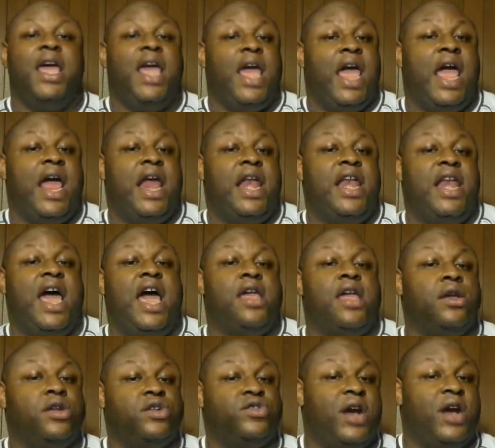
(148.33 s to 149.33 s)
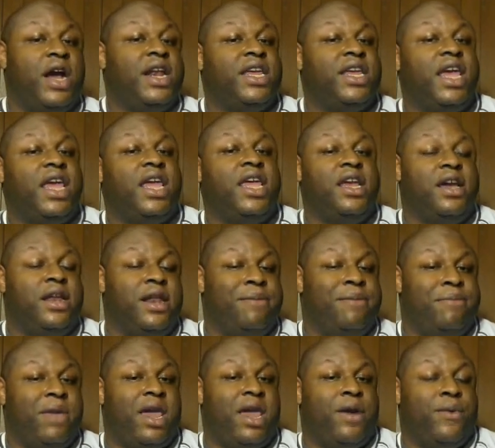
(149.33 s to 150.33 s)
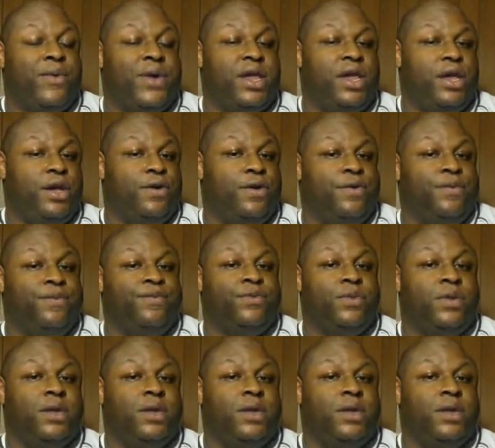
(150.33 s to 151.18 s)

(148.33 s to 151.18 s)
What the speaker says: And now you're trying to get him to marry you.